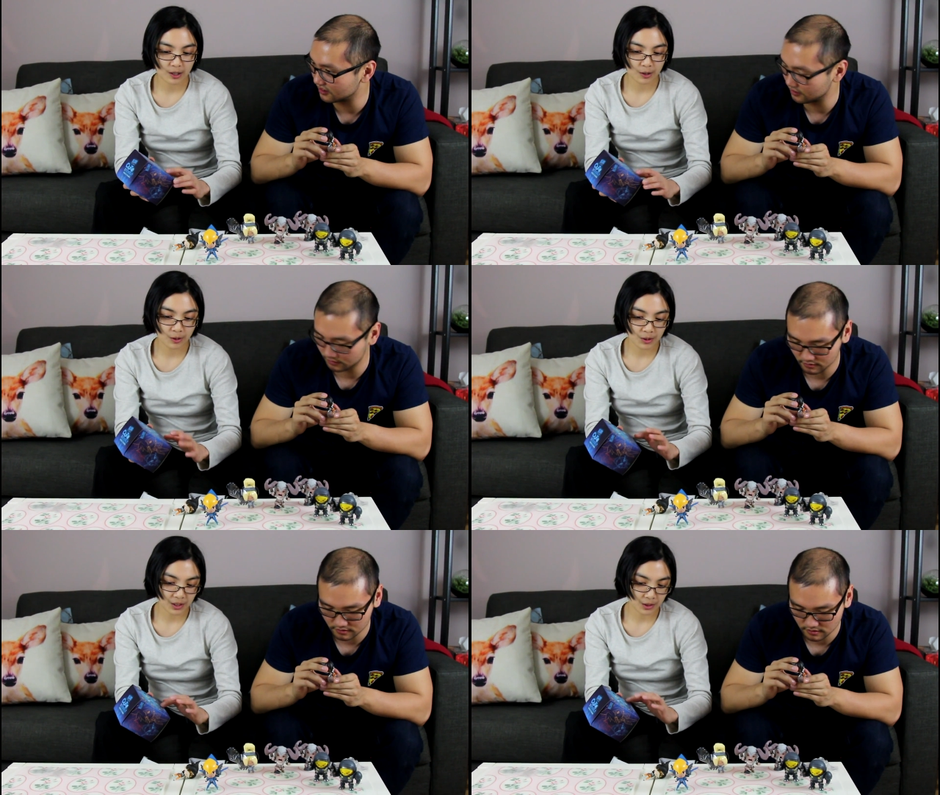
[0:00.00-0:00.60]
Speaker 1: and
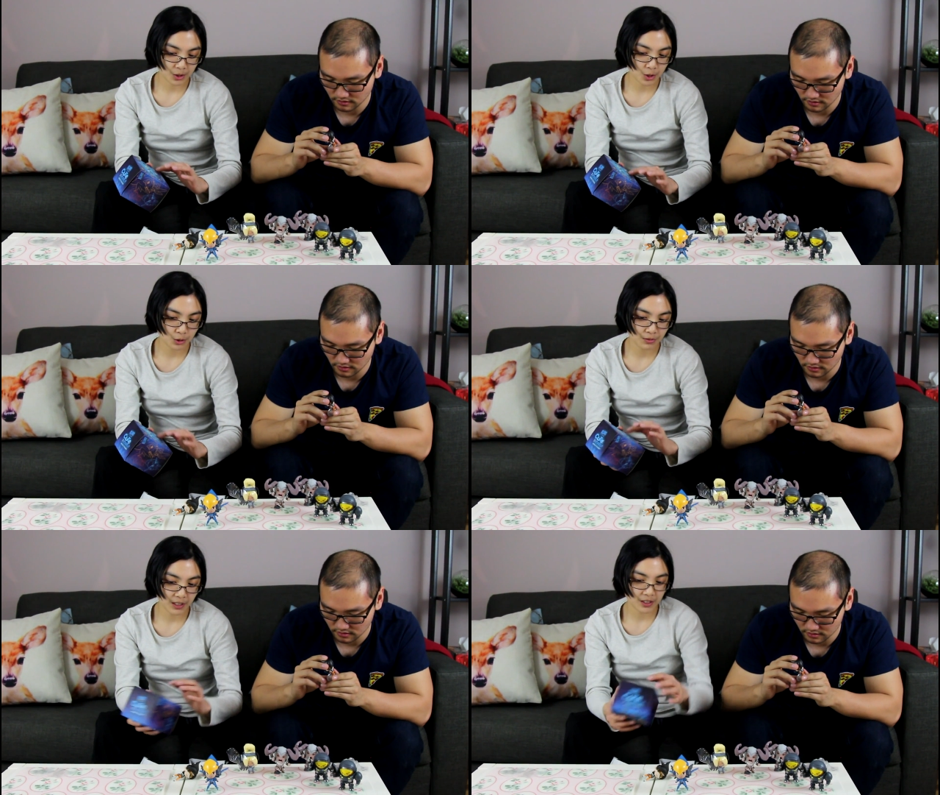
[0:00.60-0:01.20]
gold, and there's
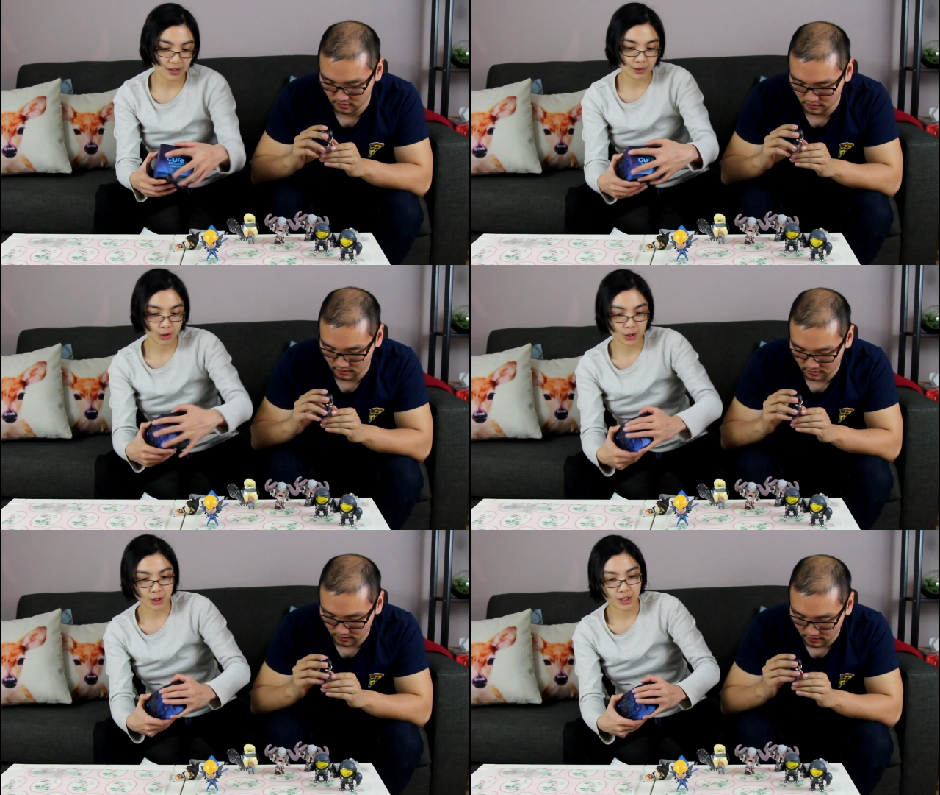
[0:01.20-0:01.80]
two variants of the
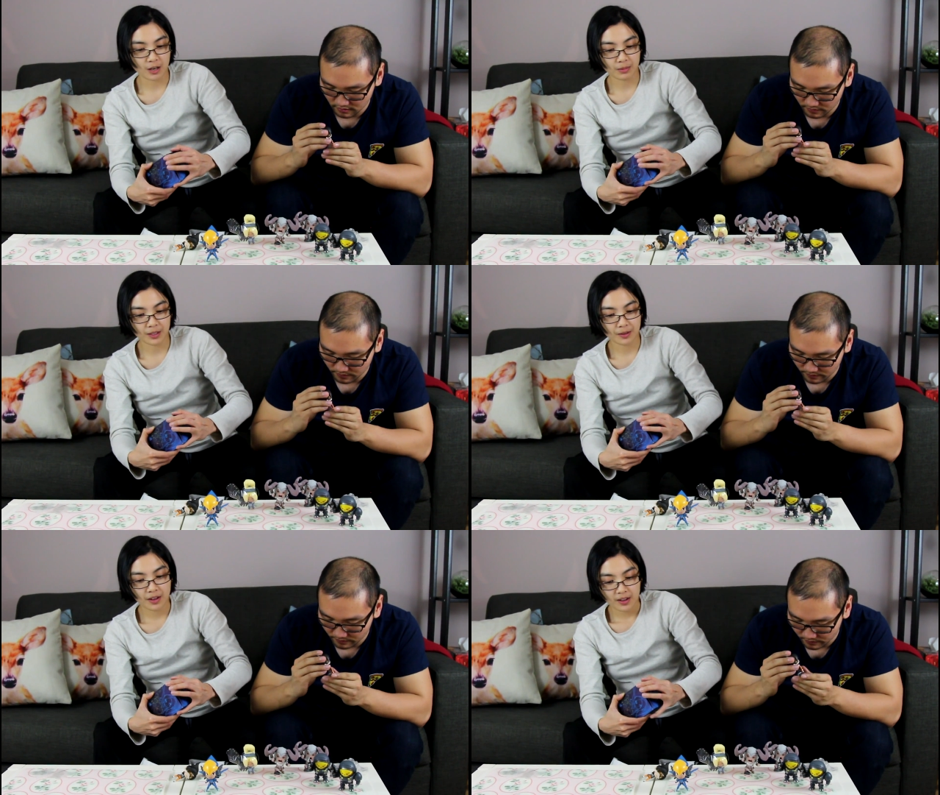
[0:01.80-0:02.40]
treasure
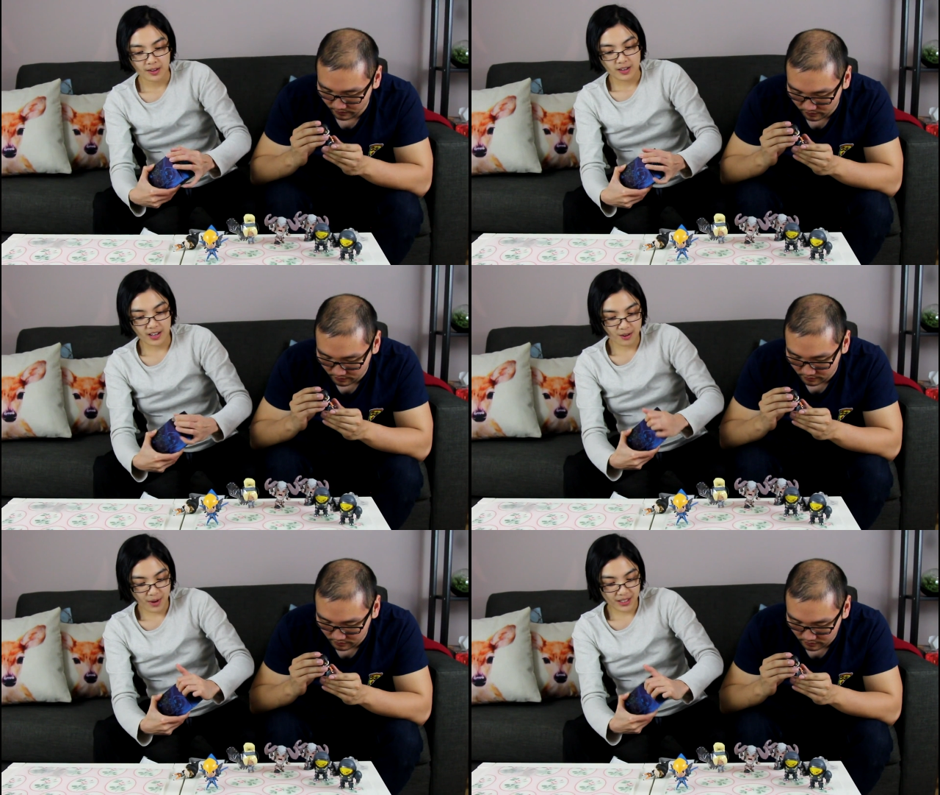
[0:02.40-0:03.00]
goblin. I
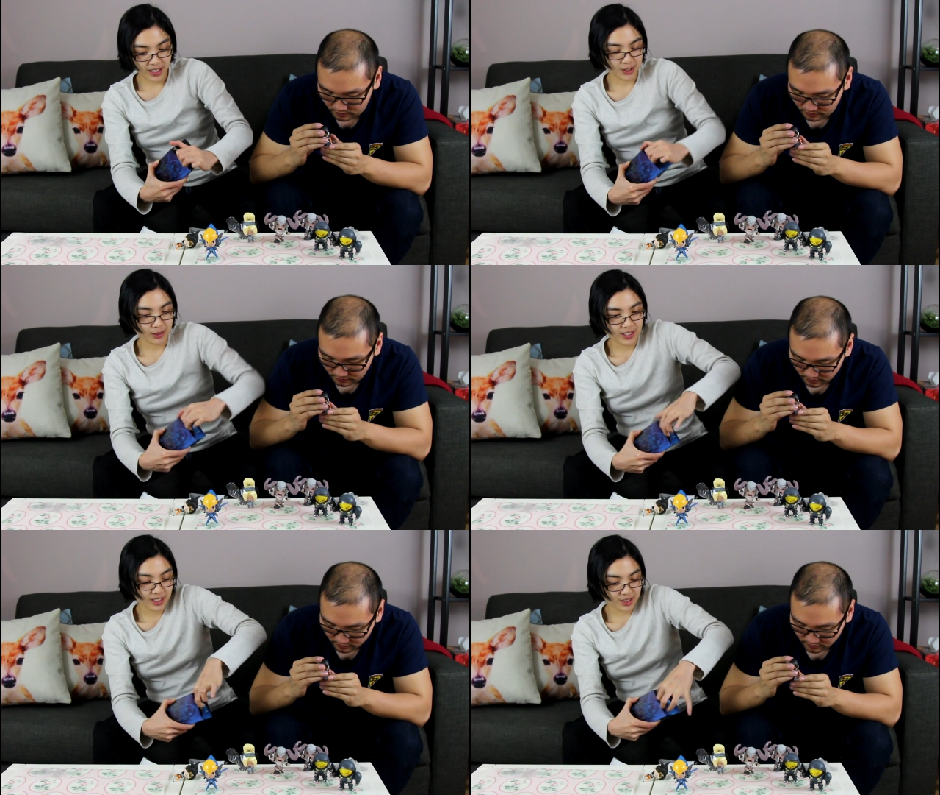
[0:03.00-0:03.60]
don't mind getting a
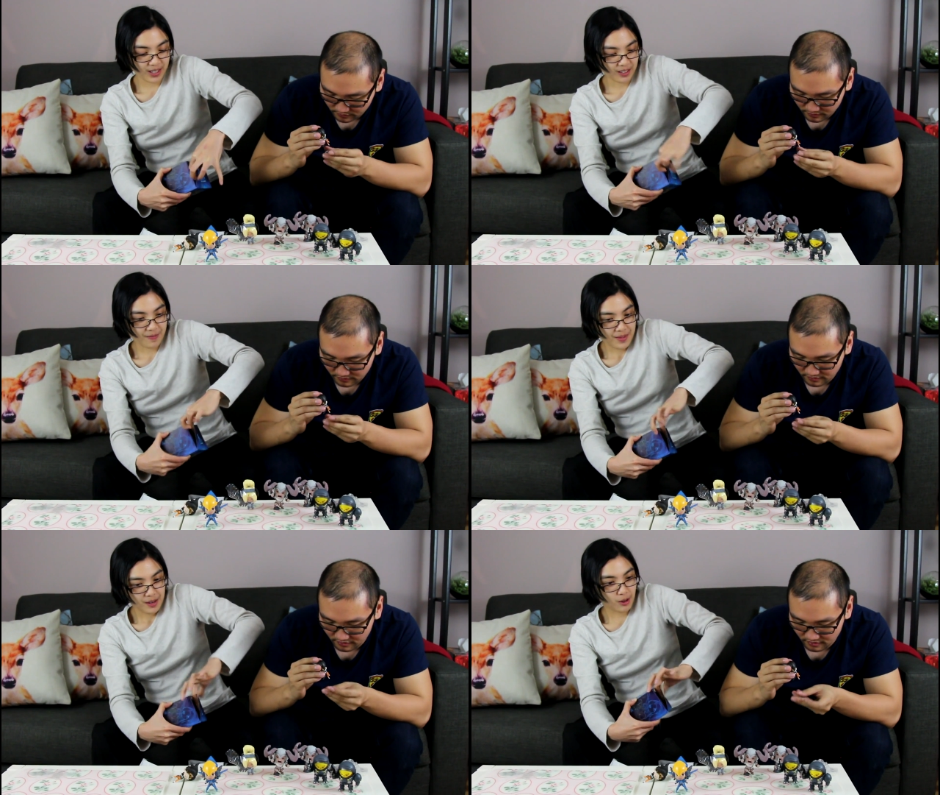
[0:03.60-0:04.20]
Tyrande as well.
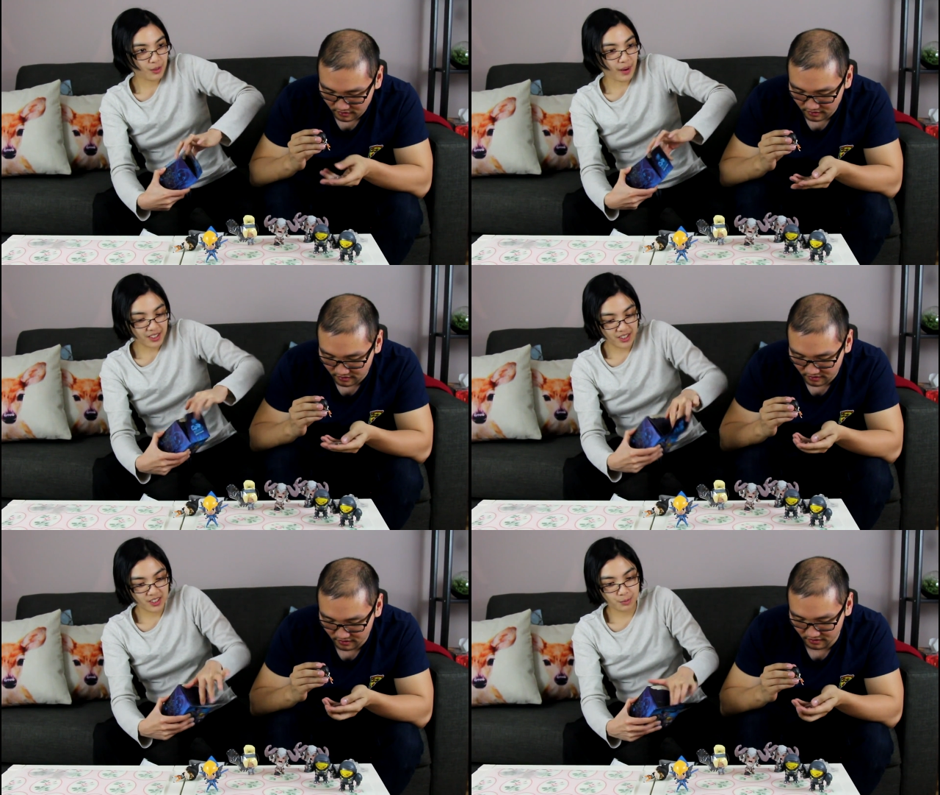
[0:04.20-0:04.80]
Although
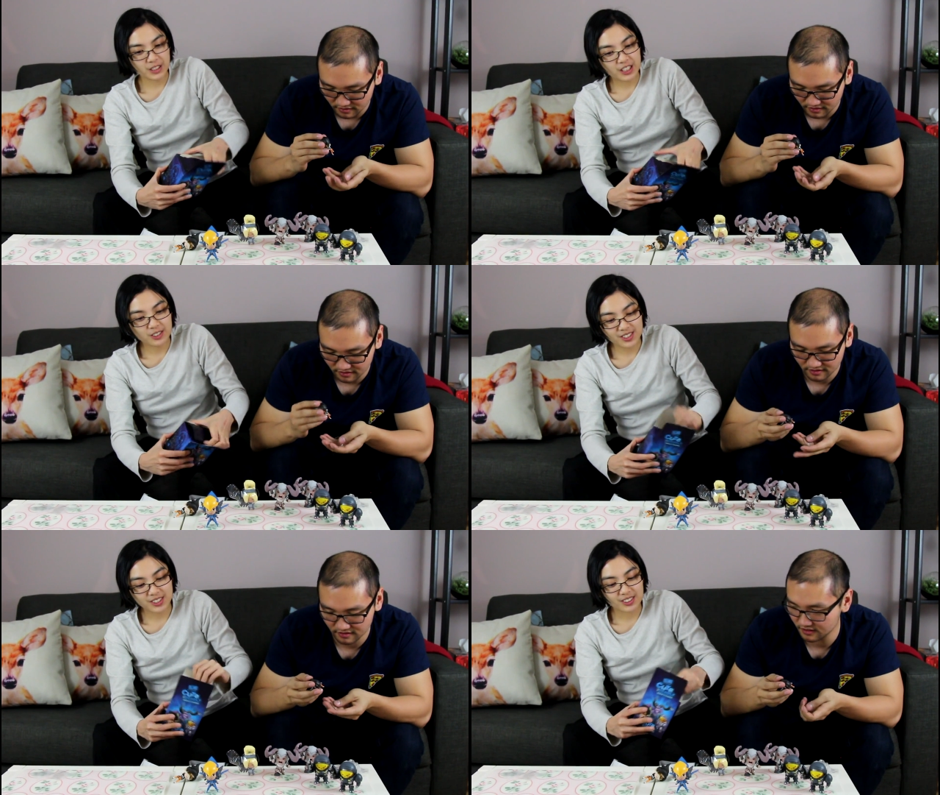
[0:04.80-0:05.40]
Bastion's pretty
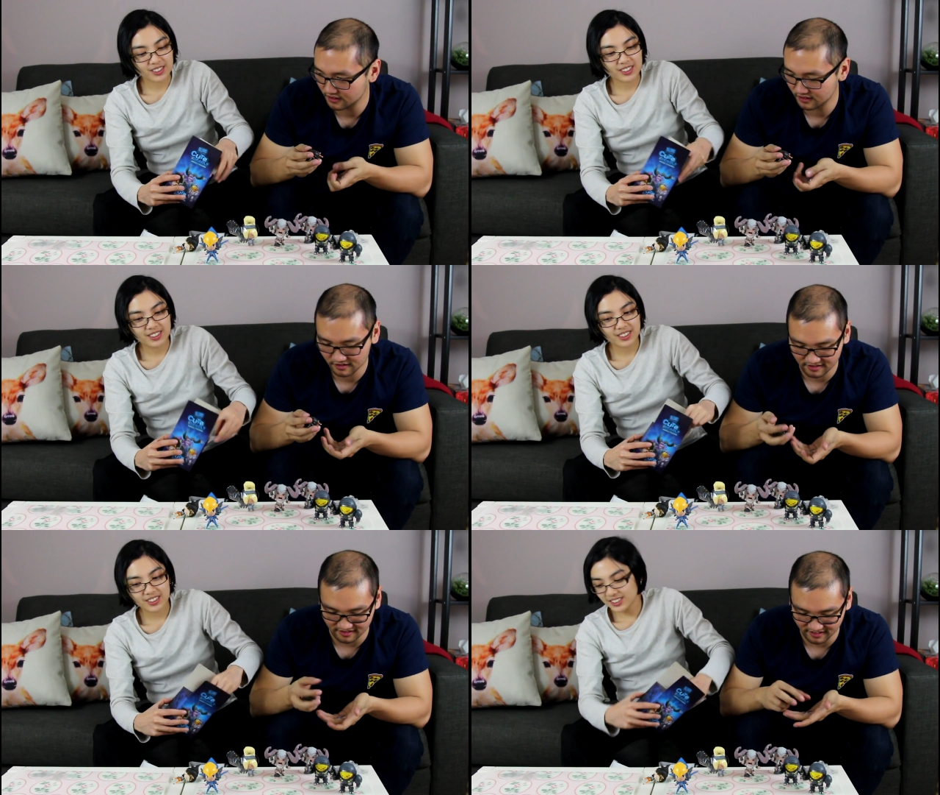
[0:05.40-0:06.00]
cute too.
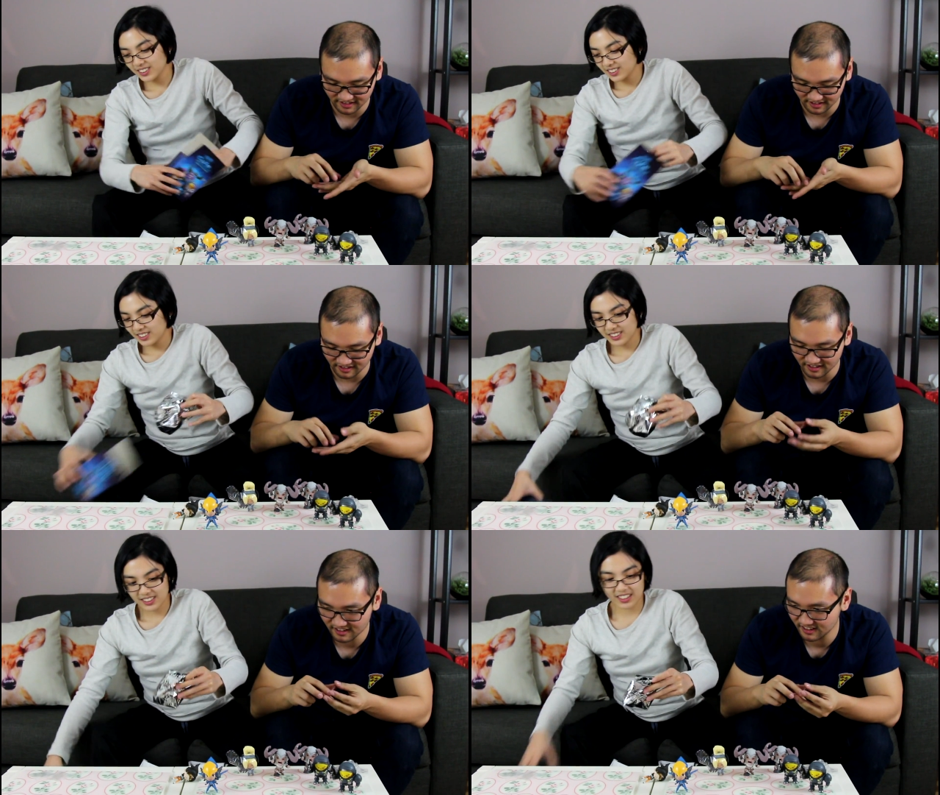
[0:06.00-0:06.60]

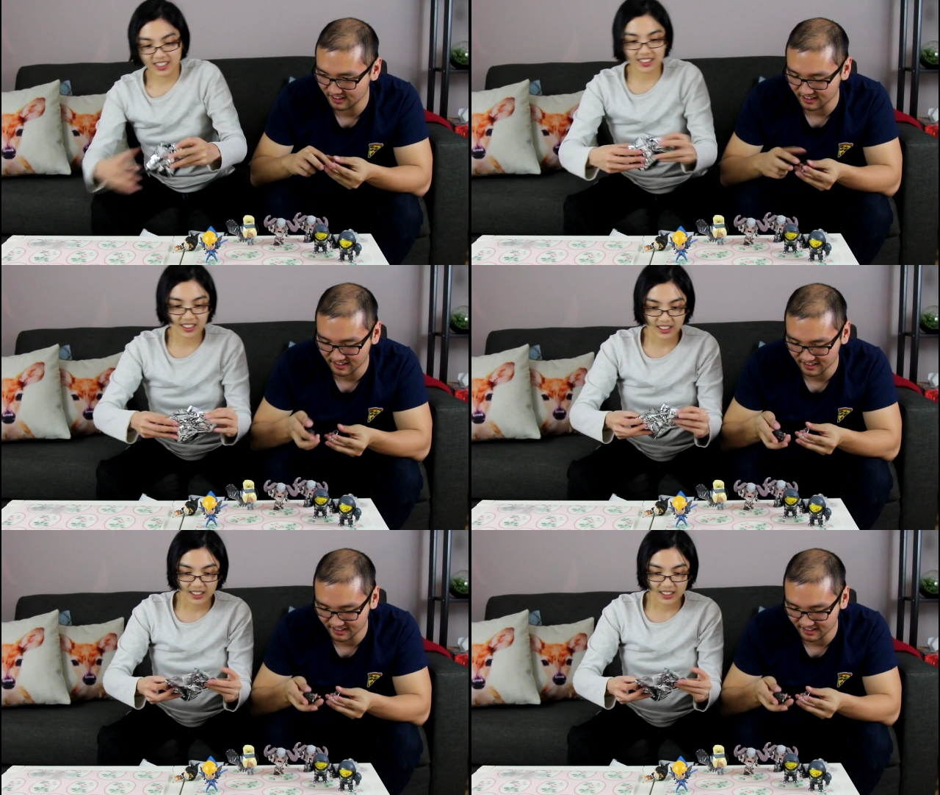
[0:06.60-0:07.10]
Oh. Alright.